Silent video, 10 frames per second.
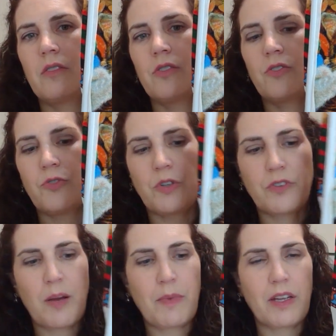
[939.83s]
sort of
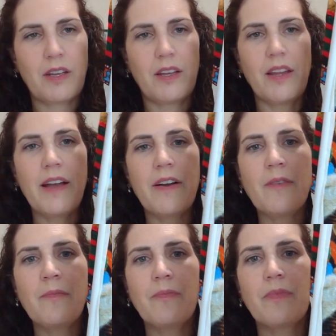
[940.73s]
coming in there.
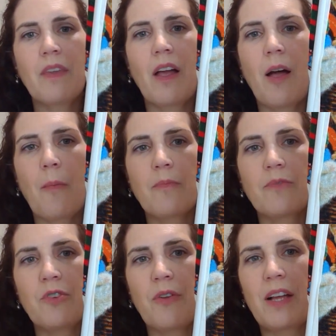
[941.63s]

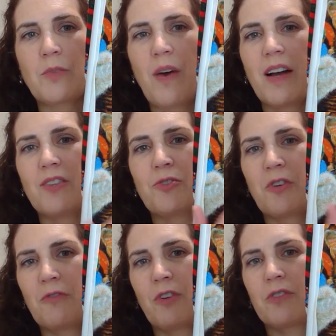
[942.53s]
So that's why it sort
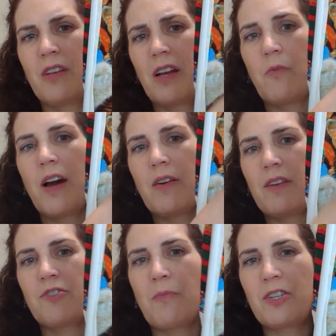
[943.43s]
of looks like, why do I have
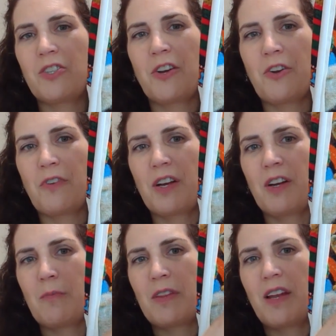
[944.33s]
so much done over here,
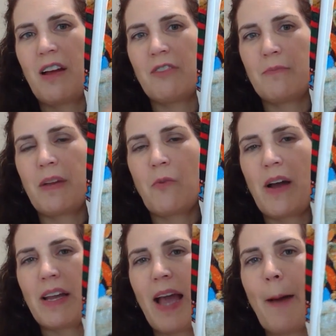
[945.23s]
but then have this big white
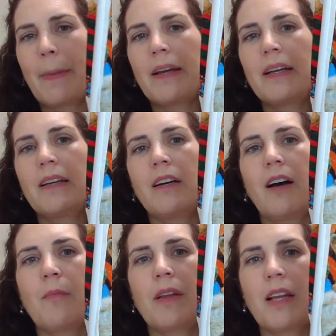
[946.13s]
gap?
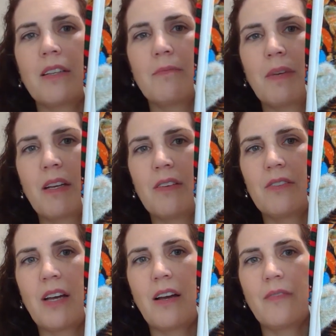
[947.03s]
And that's because
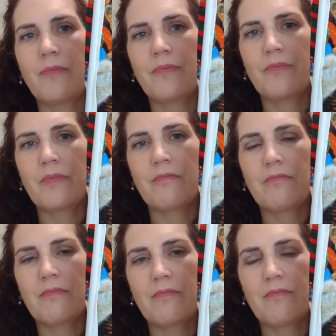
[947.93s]

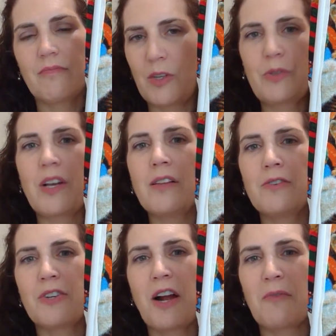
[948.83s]
those colors
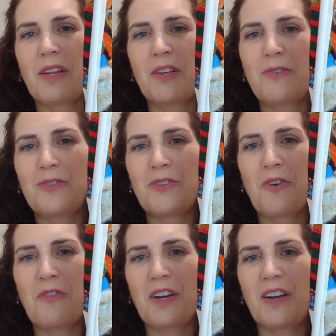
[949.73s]
are not really used
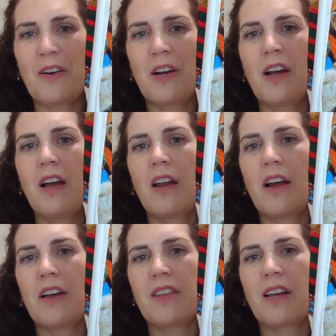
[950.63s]
over here. And I
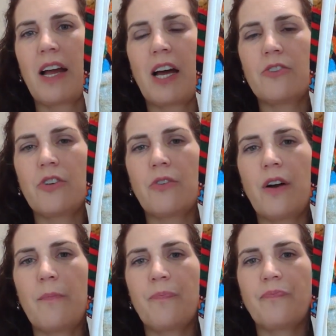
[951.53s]
think I
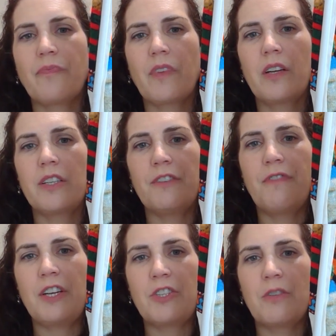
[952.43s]
also did
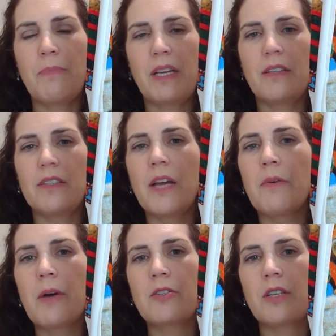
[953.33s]
finish the beads. They were
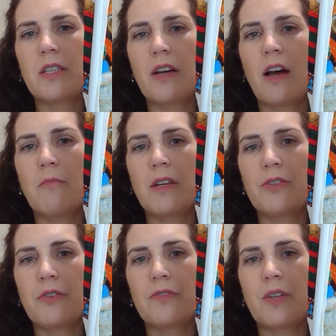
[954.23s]
mostly done, but sort
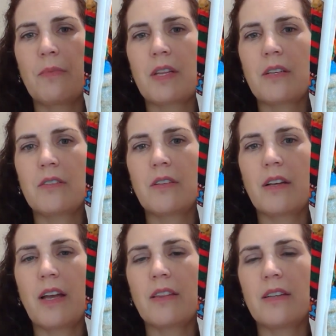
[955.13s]
of some of these,
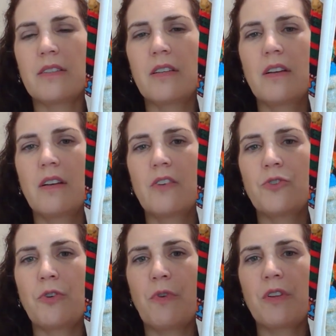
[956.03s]
again, these sort
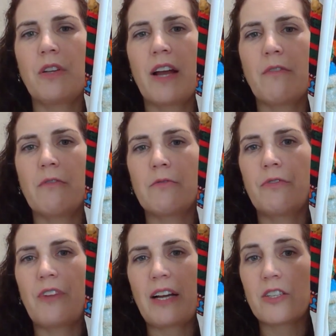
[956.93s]
of where the light will
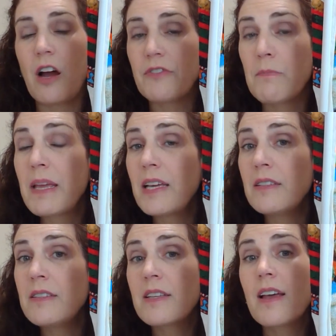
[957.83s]
reflect off the
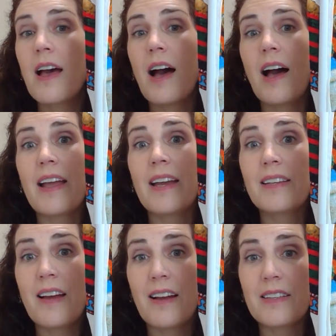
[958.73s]
beads, I had
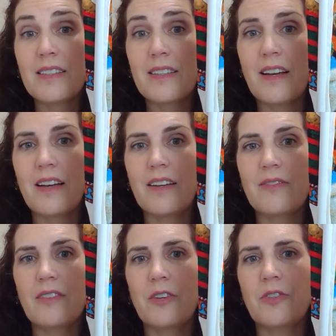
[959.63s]
not,
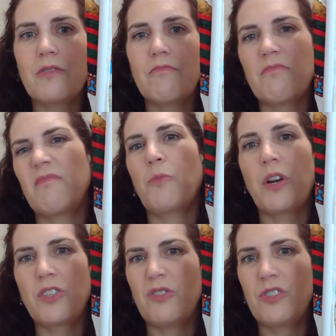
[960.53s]
there's 1 or
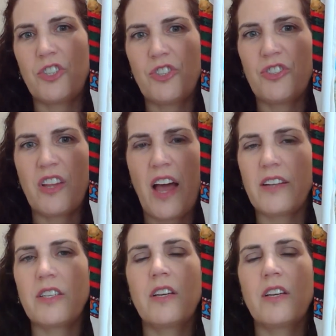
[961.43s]
2 stitches in that,